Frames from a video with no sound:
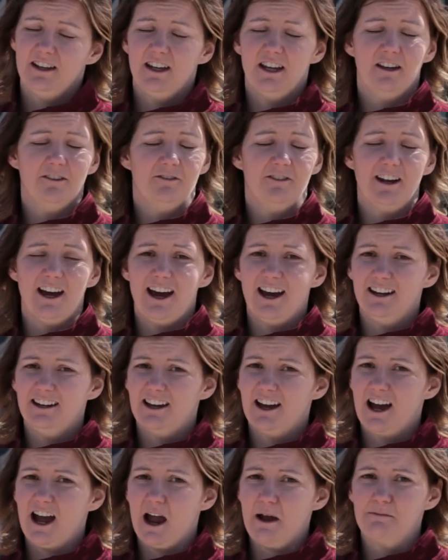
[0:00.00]
If not,
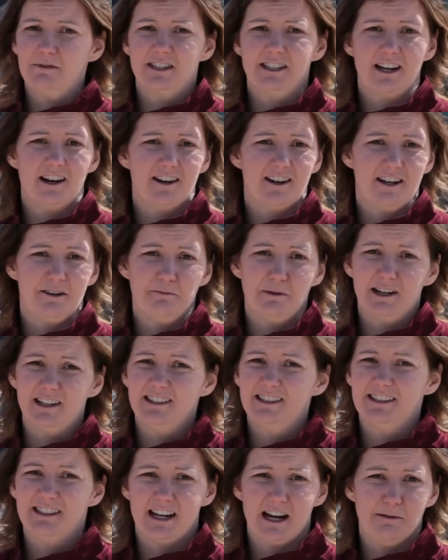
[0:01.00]
I'm sorry, but
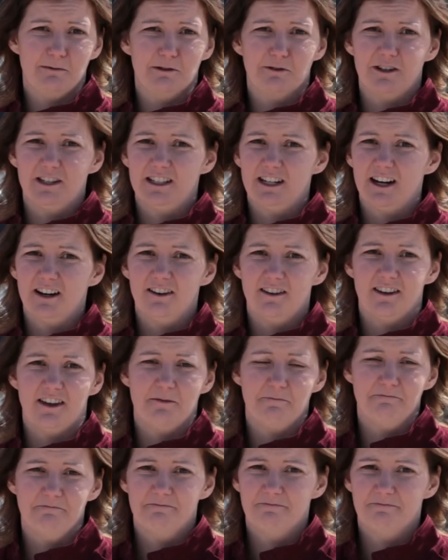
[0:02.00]
it's time to retire them.